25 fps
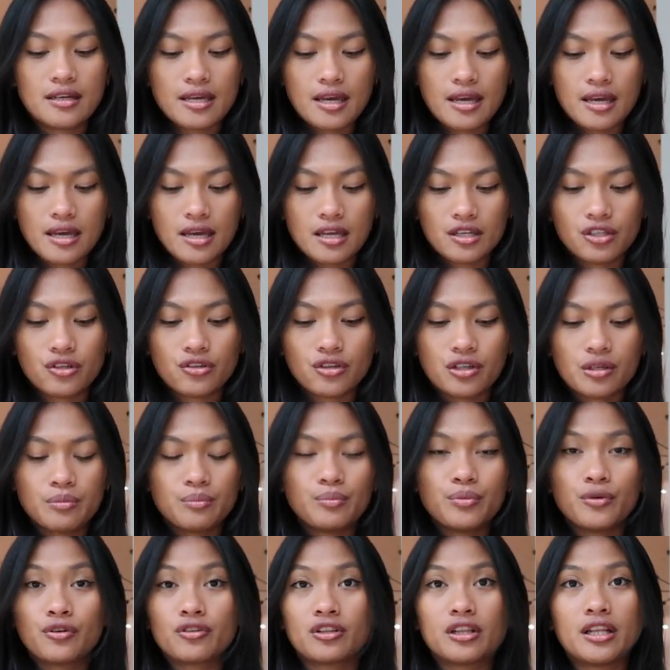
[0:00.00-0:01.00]
And you
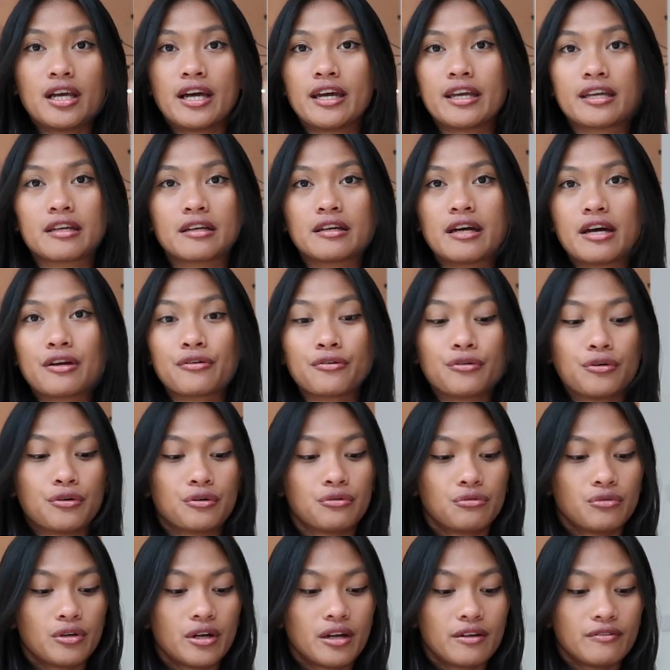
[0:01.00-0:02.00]
can put like, I don't know,
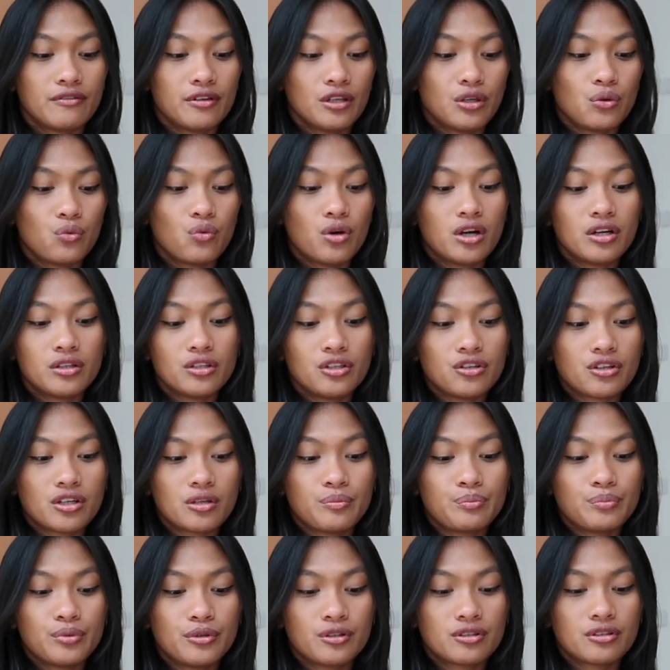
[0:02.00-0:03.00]
whatever you want. You
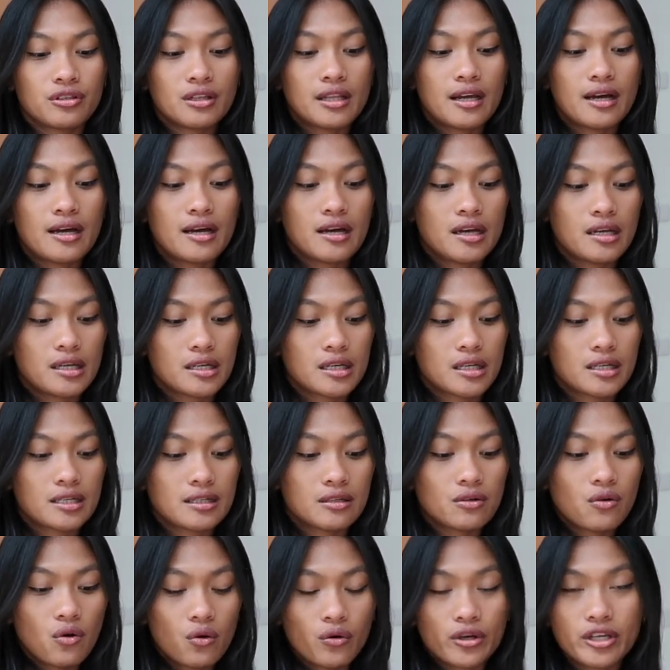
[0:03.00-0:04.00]
can put like
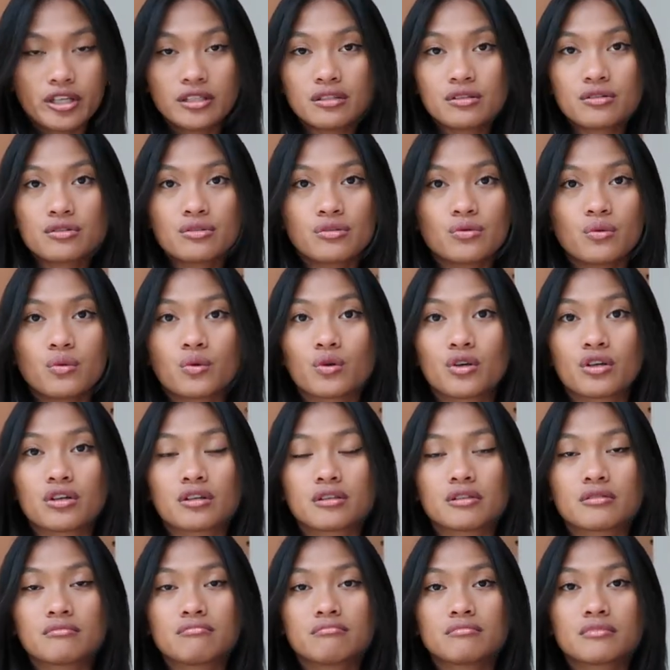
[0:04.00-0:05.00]
coins
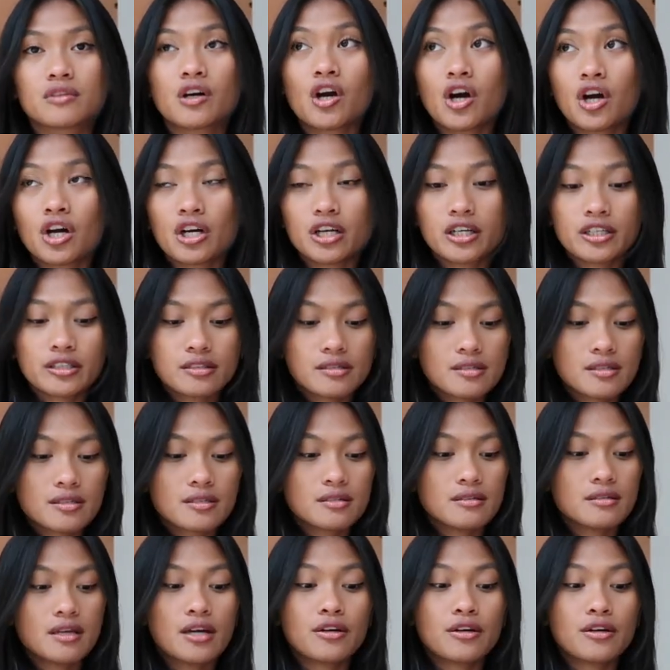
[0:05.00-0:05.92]
or cards.